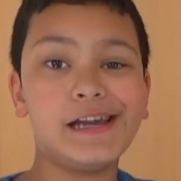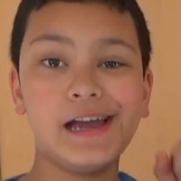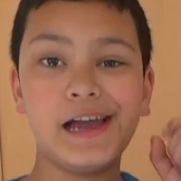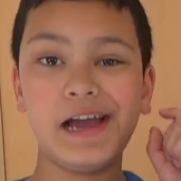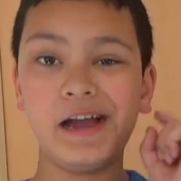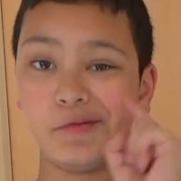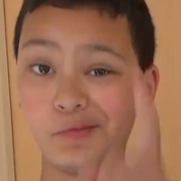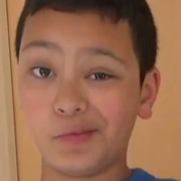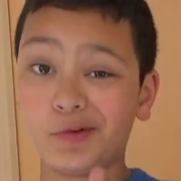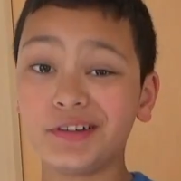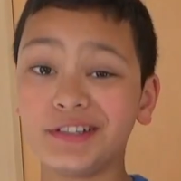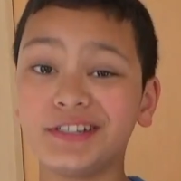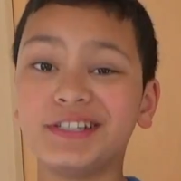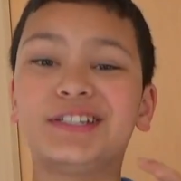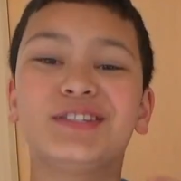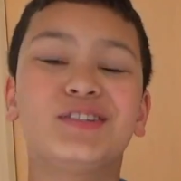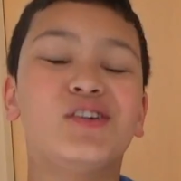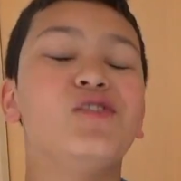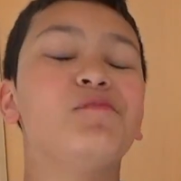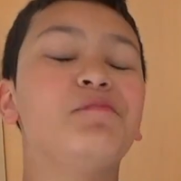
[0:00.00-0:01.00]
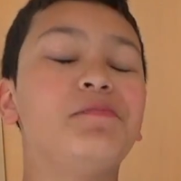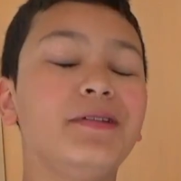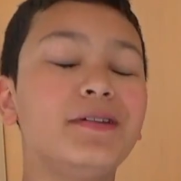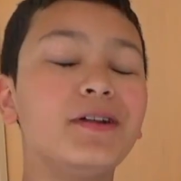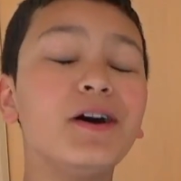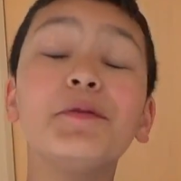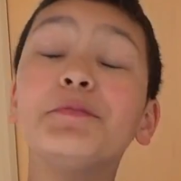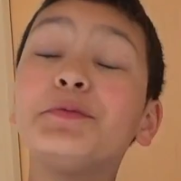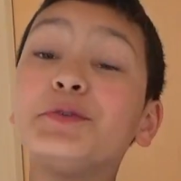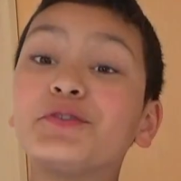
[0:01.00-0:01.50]
And once it's open
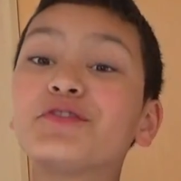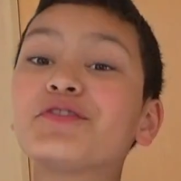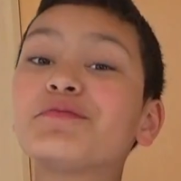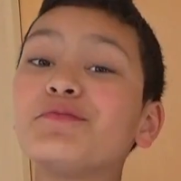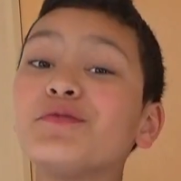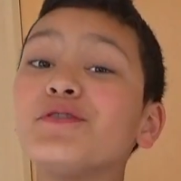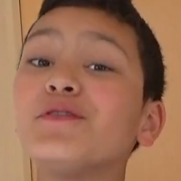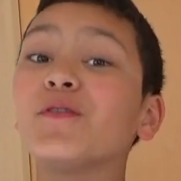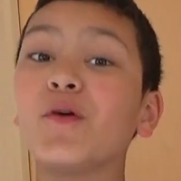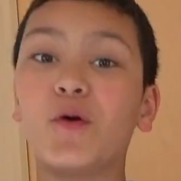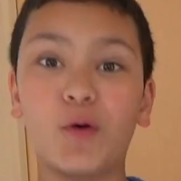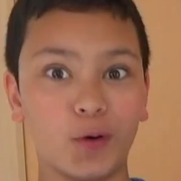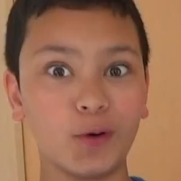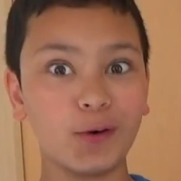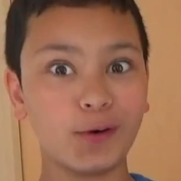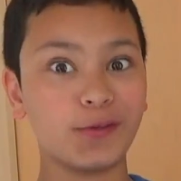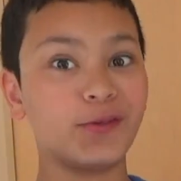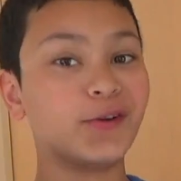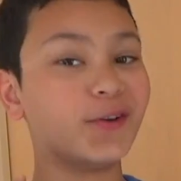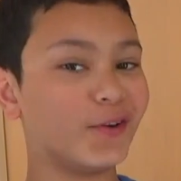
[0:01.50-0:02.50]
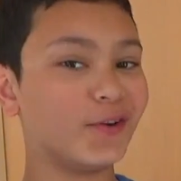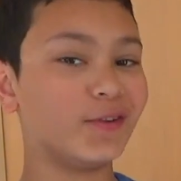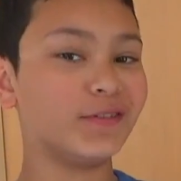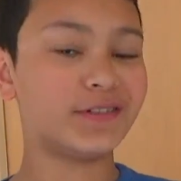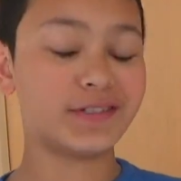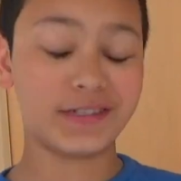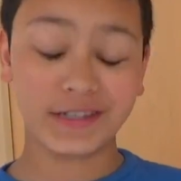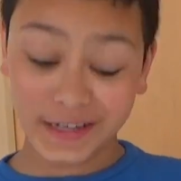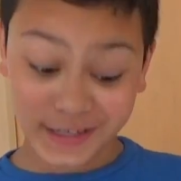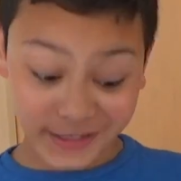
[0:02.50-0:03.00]
up, you remove all the goods